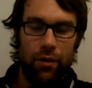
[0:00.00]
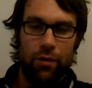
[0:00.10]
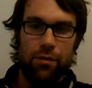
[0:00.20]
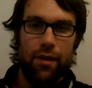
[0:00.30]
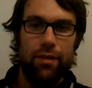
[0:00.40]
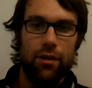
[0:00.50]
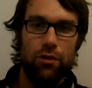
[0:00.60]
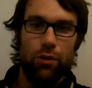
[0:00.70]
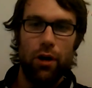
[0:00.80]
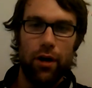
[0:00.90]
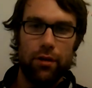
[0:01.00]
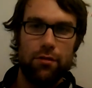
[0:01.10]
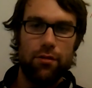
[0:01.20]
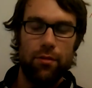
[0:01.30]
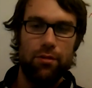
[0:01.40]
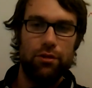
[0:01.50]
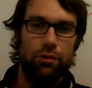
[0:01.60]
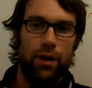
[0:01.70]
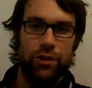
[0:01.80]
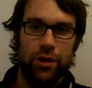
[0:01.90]
or say that you caused some
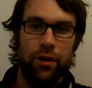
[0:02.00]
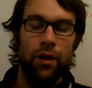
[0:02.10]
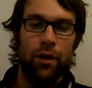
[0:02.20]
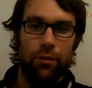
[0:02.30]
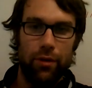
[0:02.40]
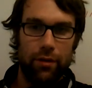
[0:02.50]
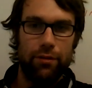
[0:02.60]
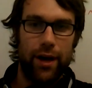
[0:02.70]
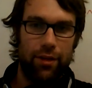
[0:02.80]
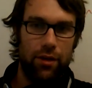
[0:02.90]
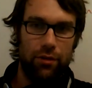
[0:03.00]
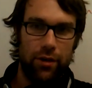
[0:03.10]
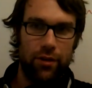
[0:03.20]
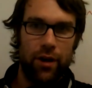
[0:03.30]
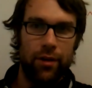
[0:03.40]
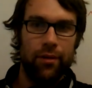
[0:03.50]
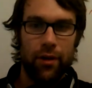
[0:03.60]
situation when in fact you did not,